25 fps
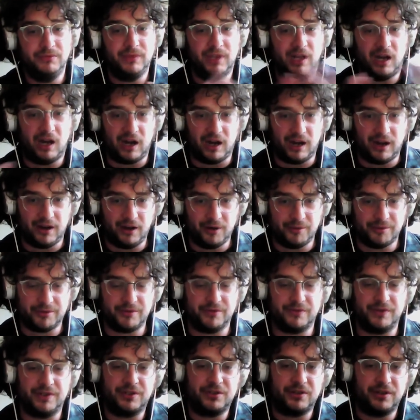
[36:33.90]
I hope you've
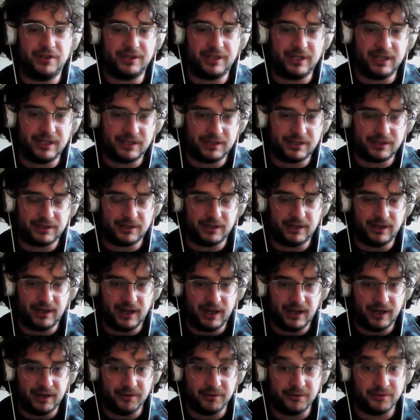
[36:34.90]
enjoyed this
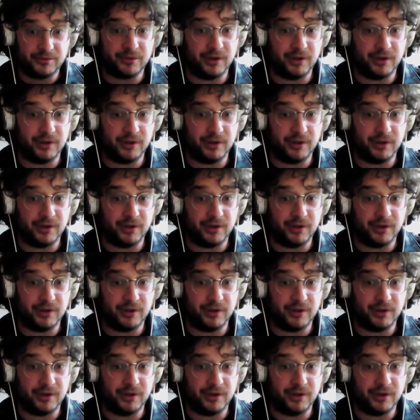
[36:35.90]
and